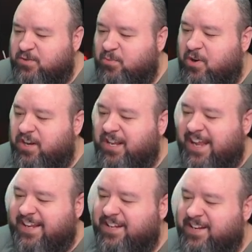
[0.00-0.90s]
one
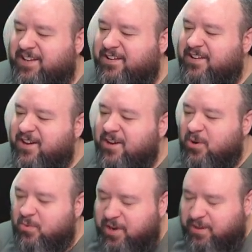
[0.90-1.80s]
landed on
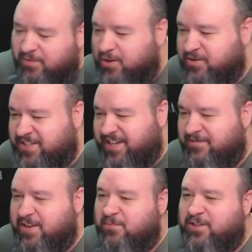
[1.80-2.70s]
one of those
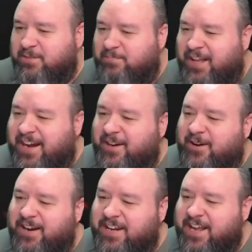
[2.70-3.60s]
seven multiplier
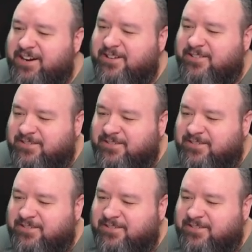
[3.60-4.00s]
right there.